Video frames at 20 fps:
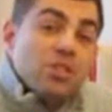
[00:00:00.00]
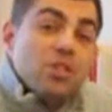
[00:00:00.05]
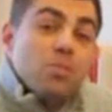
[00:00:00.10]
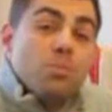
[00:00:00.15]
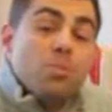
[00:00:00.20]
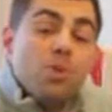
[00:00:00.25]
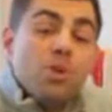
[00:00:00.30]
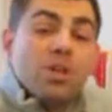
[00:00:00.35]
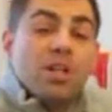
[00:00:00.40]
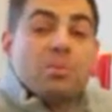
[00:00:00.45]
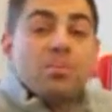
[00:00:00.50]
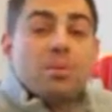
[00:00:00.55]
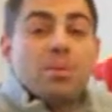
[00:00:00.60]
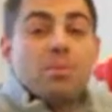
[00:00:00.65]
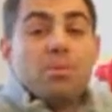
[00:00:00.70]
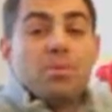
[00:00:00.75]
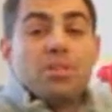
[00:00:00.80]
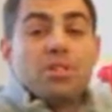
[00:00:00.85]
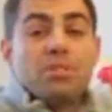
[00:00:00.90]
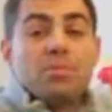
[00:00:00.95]
to supporting
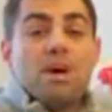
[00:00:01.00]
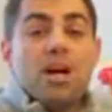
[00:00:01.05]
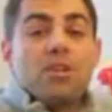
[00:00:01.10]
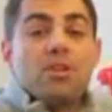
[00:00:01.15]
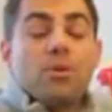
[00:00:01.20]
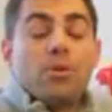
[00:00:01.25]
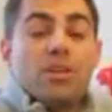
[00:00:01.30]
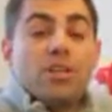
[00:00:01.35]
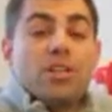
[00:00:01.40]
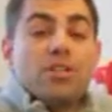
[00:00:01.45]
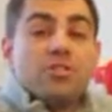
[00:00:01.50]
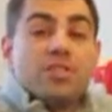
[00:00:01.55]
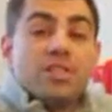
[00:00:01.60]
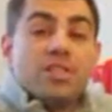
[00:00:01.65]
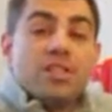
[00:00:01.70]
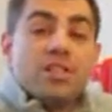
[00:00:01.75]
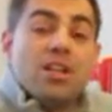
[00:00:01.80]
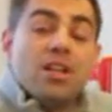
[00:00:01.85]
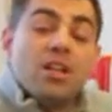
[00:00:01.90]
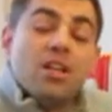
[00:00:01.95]
people with spinal cord
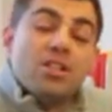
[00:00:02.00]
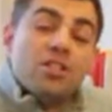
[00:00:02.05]
injuries